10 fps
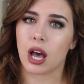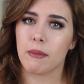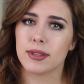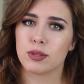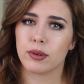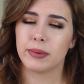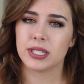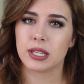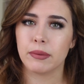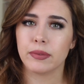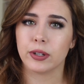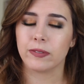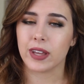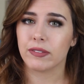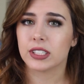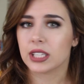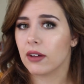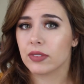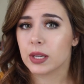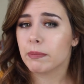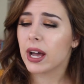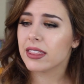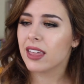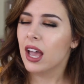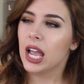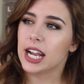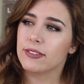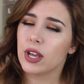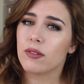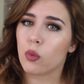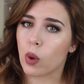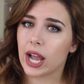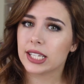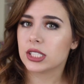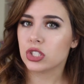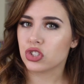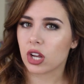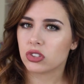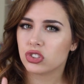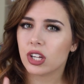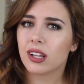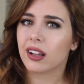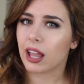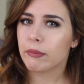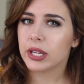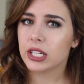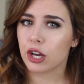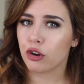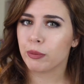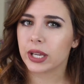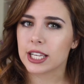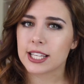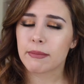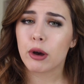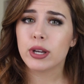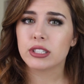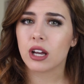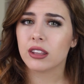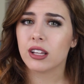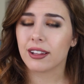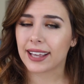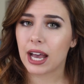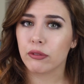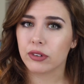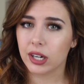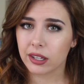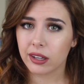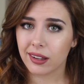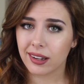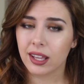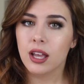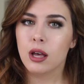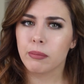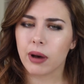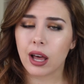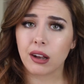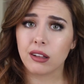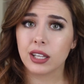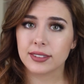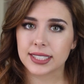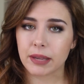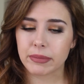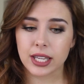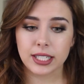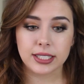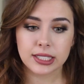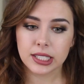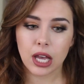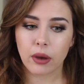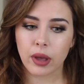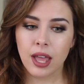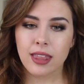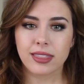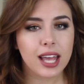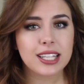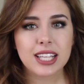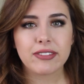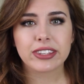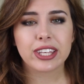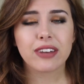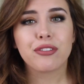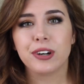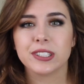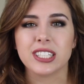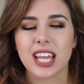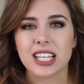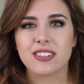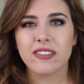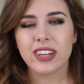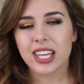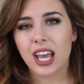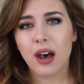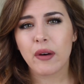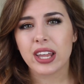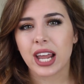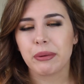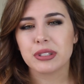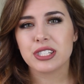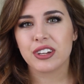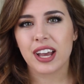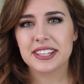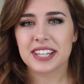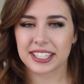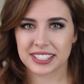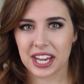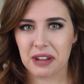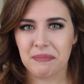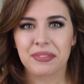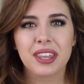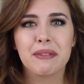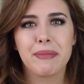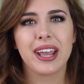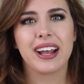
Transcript: comments what have been some of your favorites of the month. And if you have a wine suggestion, let me know, because I'm always on the lookout for a good bottle of something. So that is everything for today's video, and I will see you guys next time. Bye